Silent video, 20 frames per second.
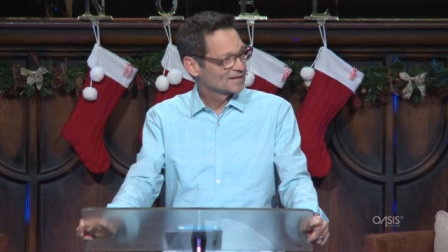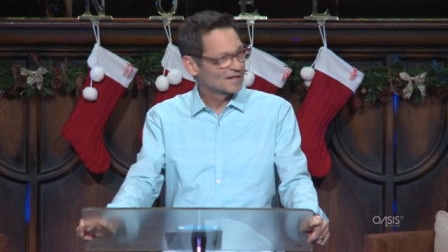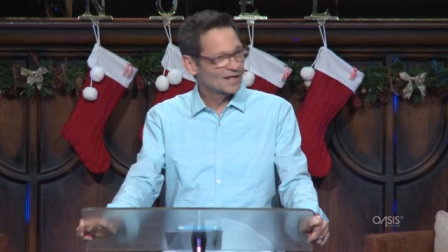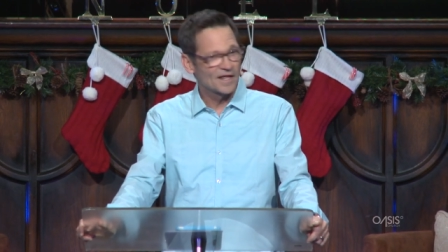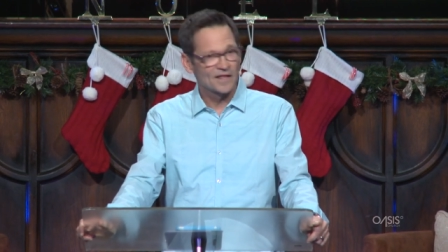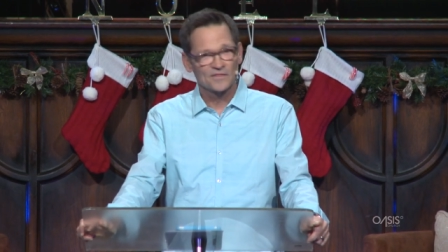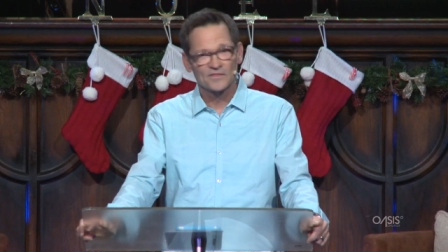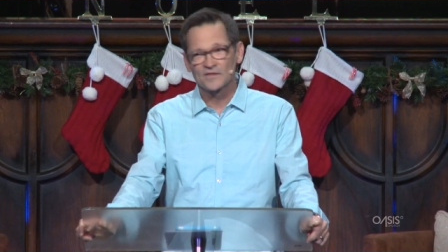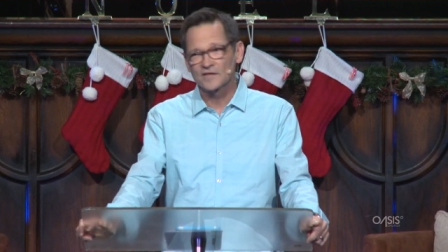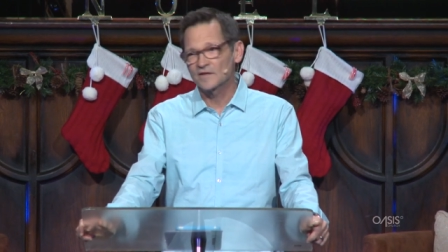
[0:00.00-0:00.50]

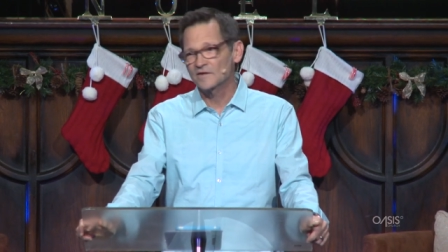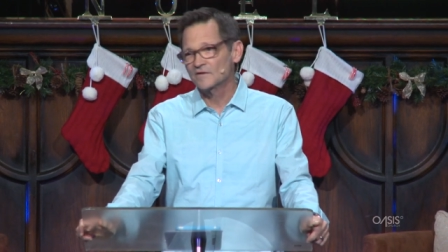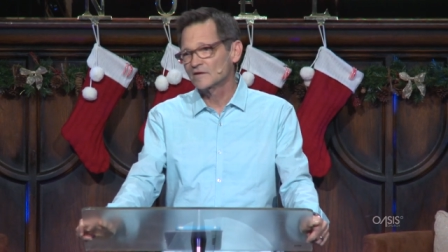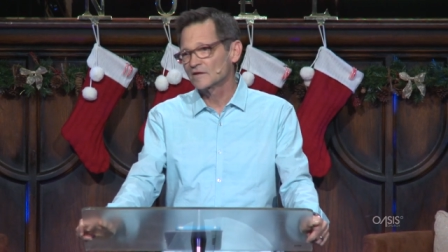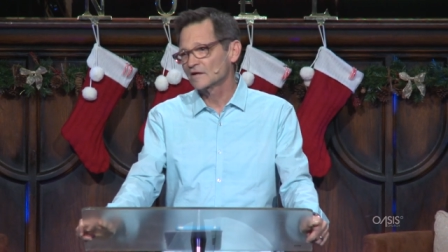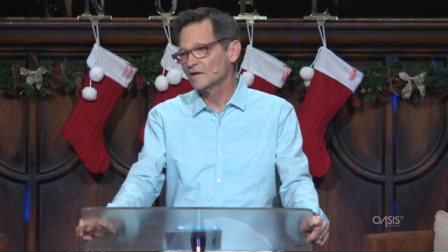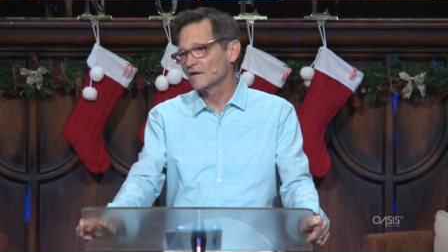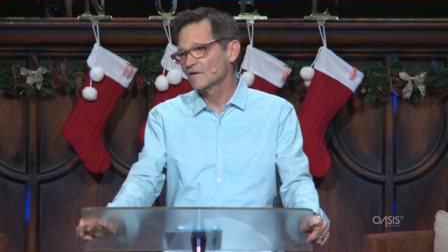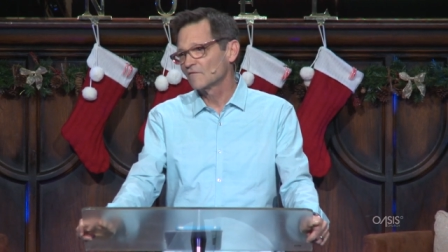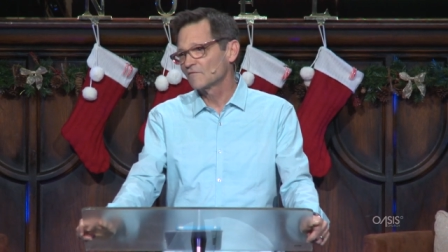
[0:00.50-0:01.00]
and then
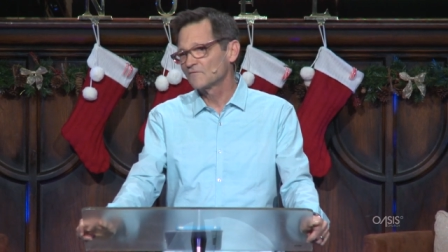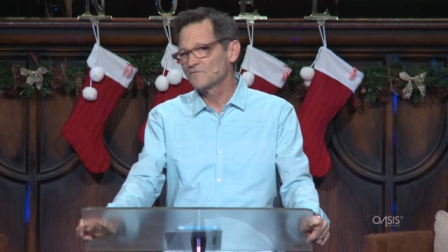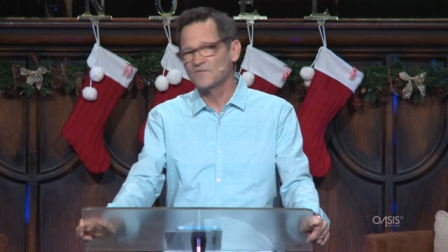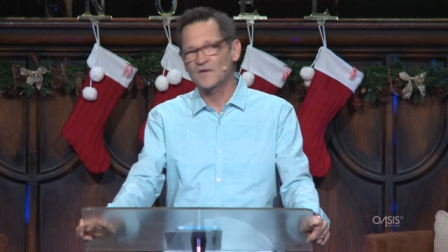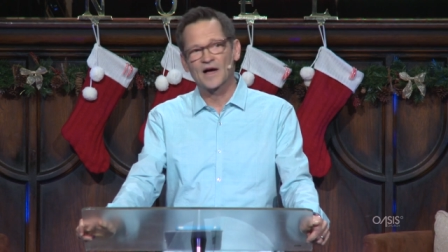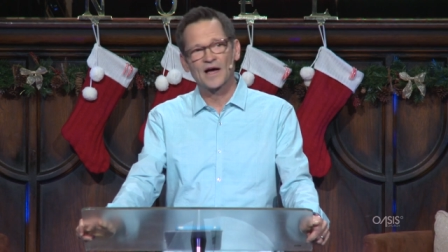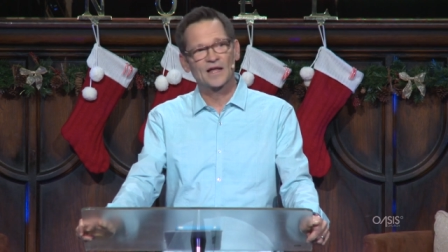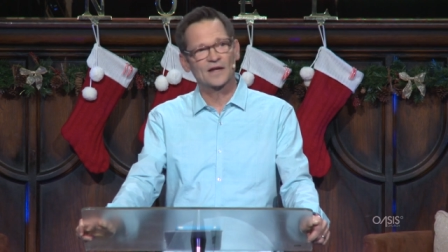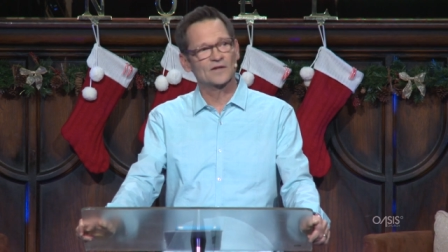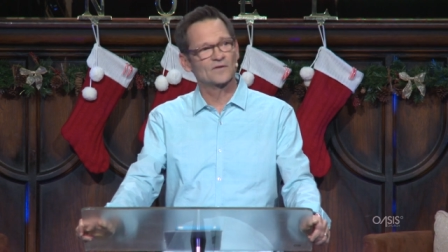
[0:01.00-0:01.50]

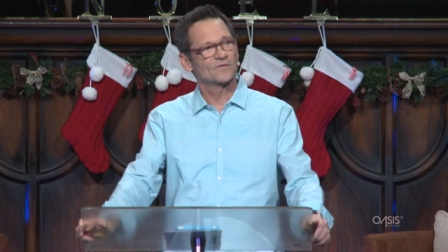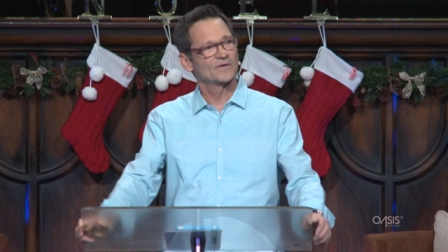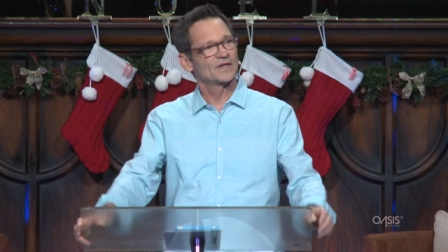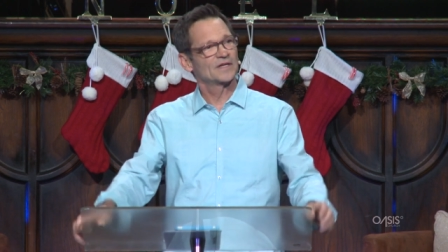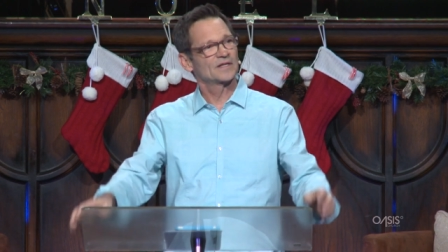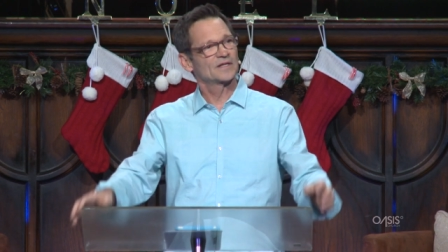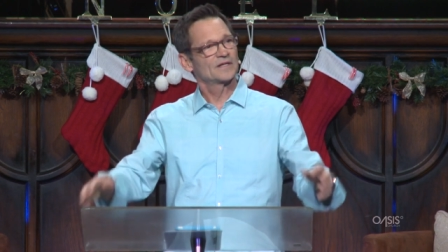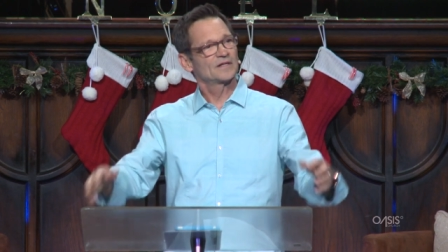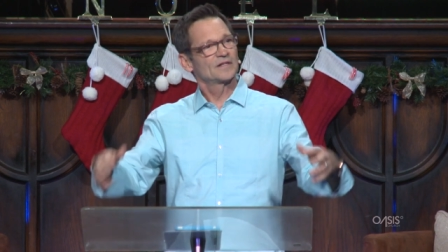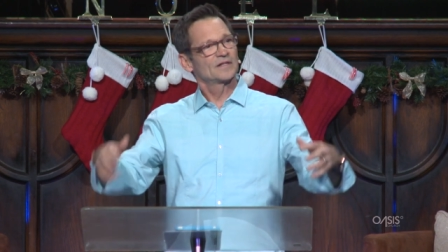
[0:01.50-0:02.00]

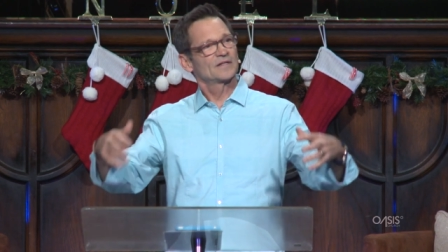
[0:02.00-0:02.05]
following